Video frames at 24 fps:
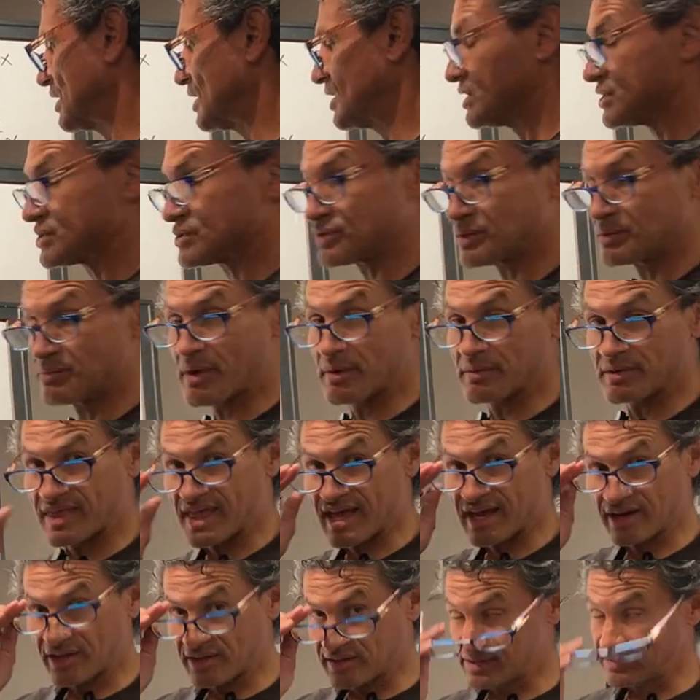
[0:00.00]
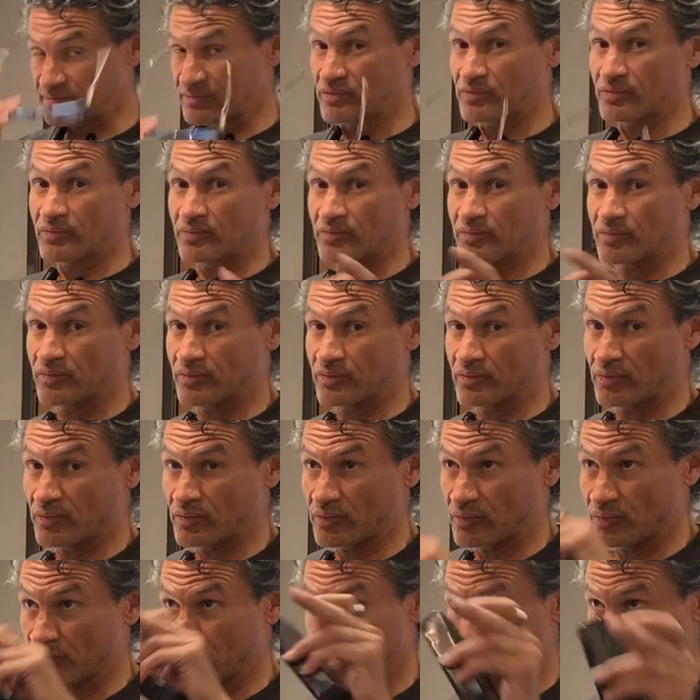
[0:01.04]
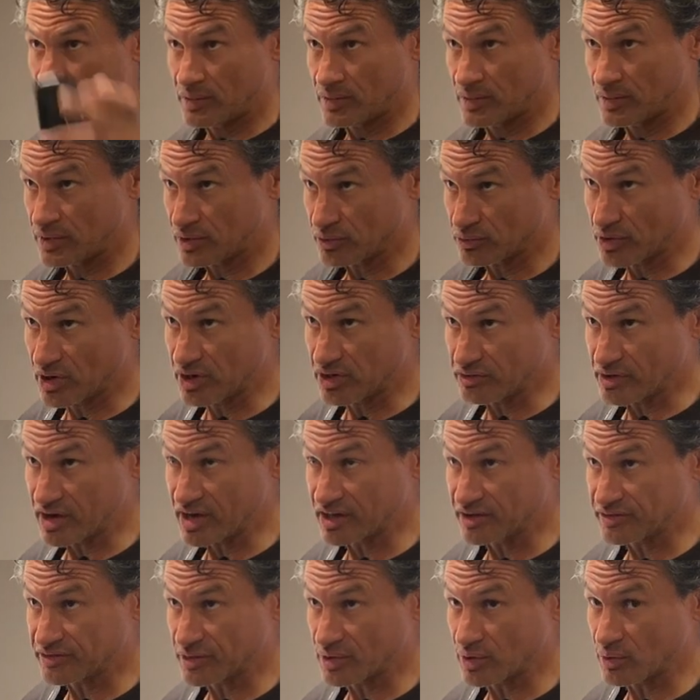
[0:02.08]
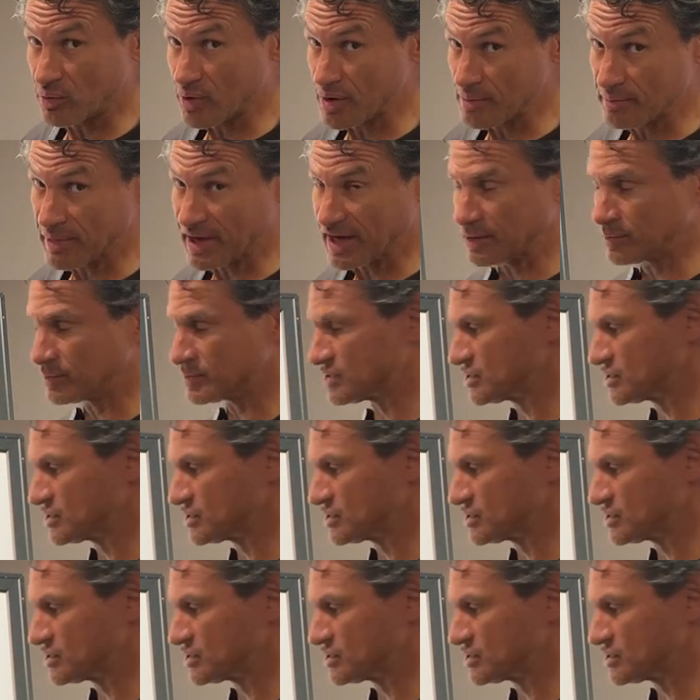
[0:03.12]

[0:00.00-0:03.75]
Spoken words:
So remember that other, the rear derailleur for the one by was